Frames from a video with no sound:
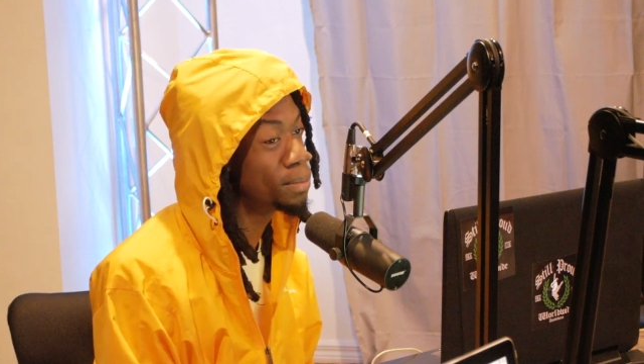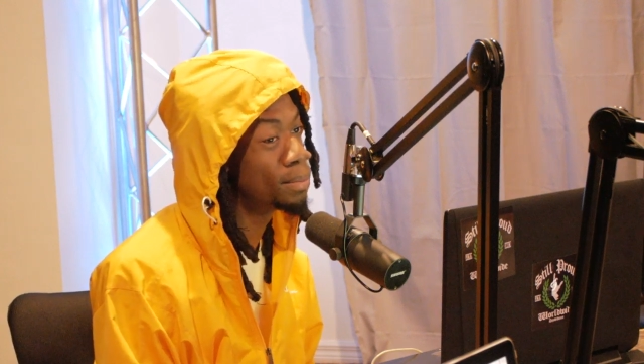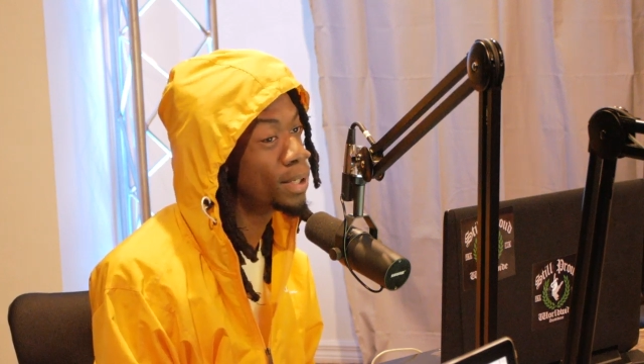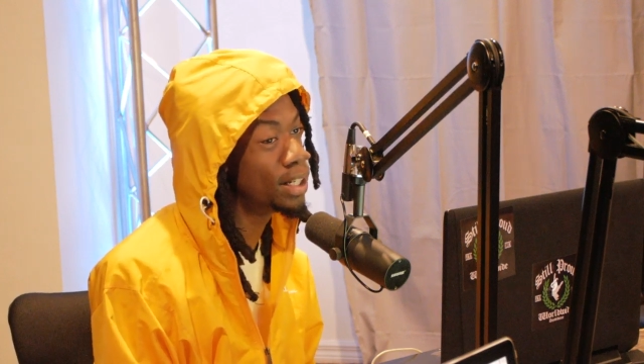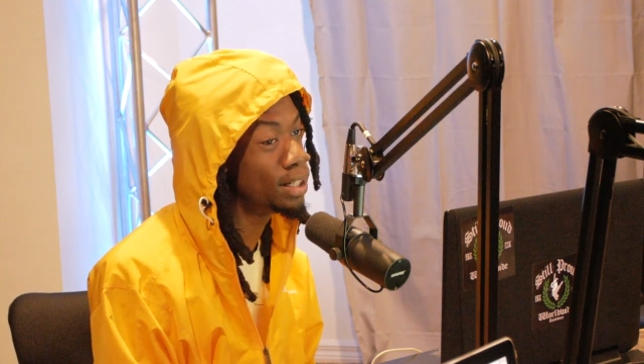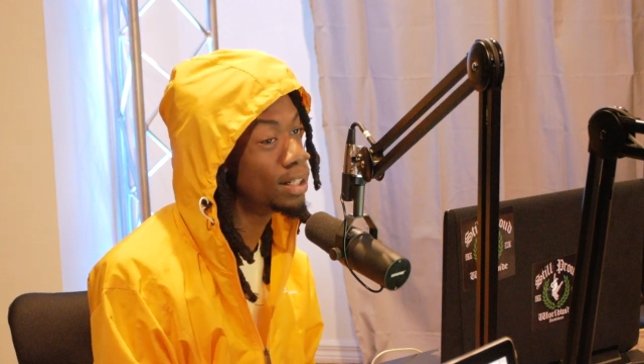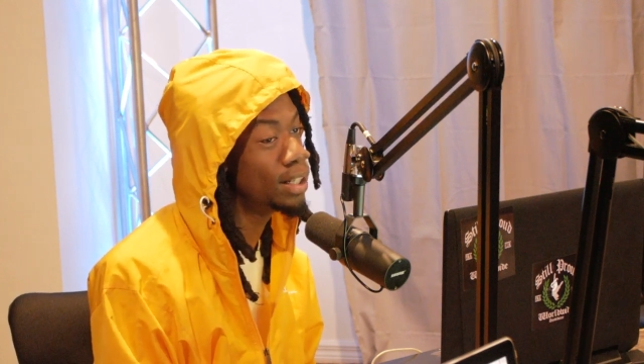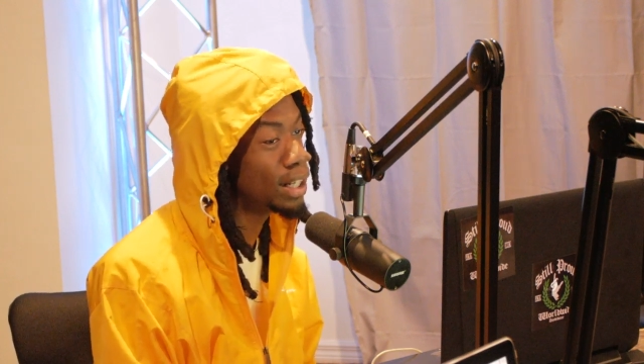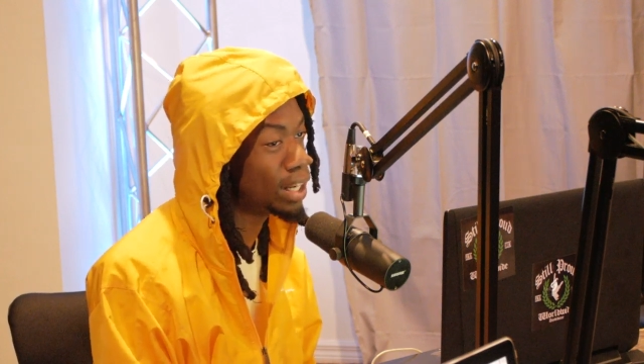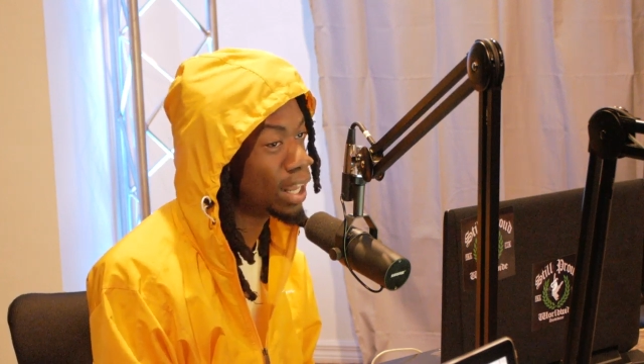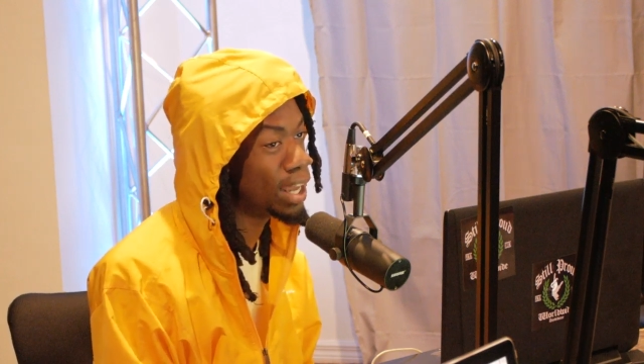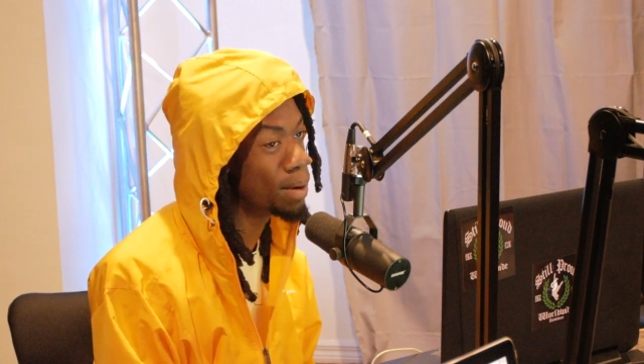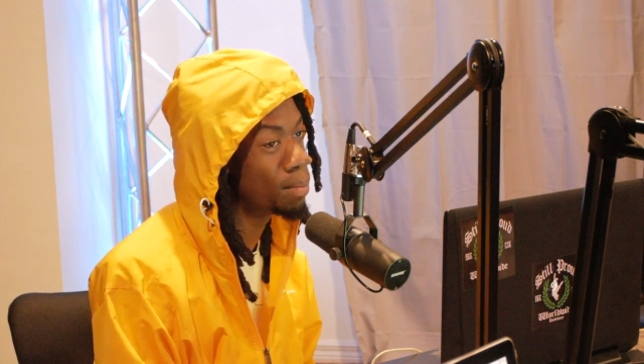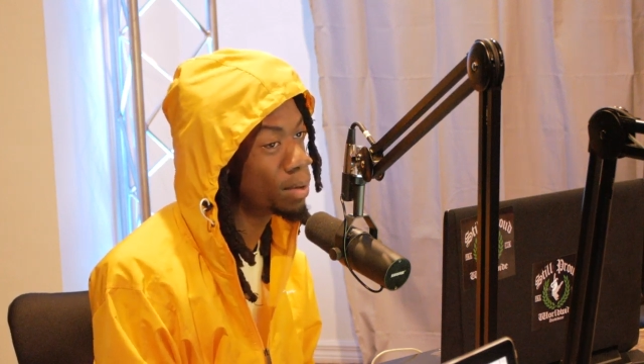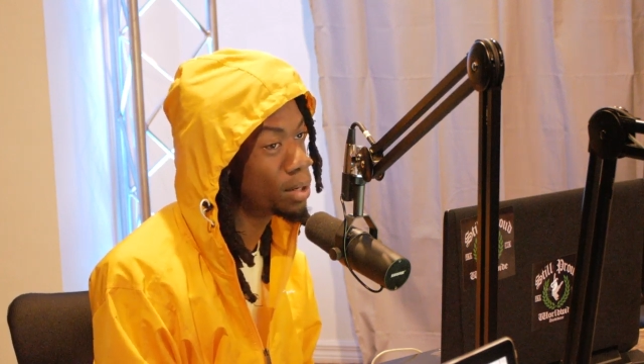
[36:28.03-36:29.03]
but it looked
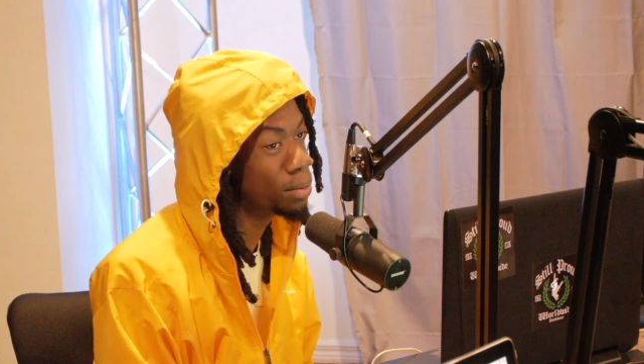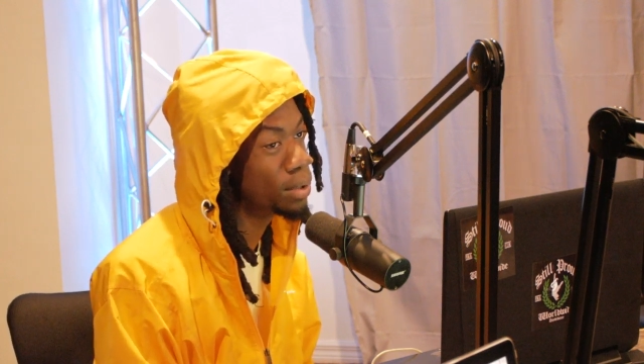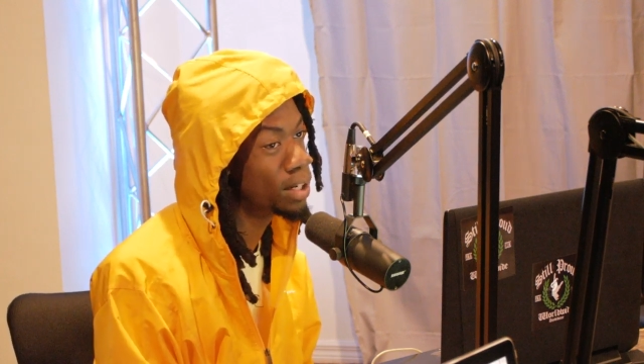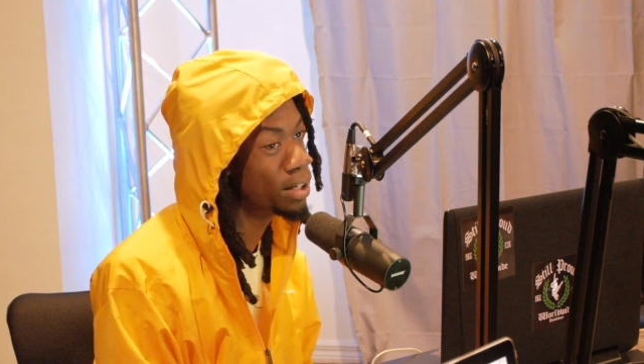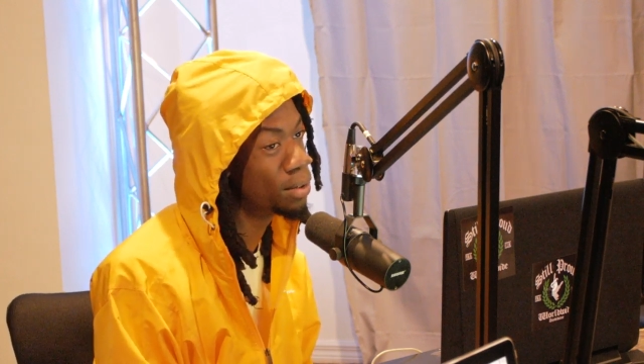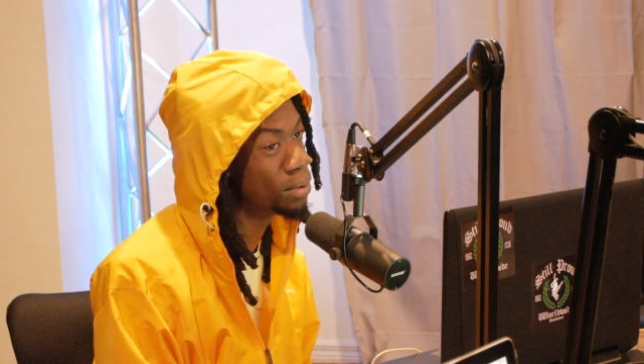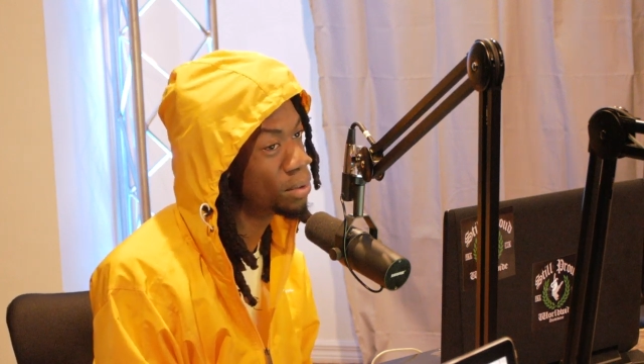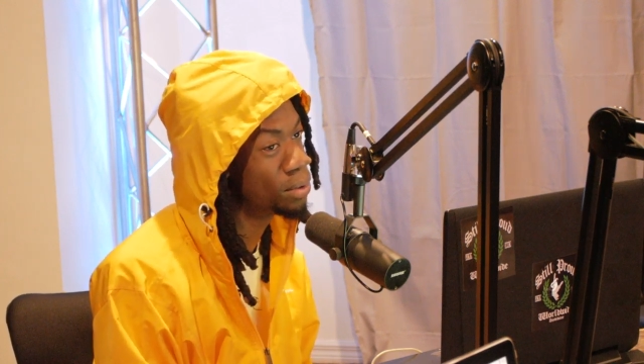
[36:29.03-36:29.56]
like bro went in the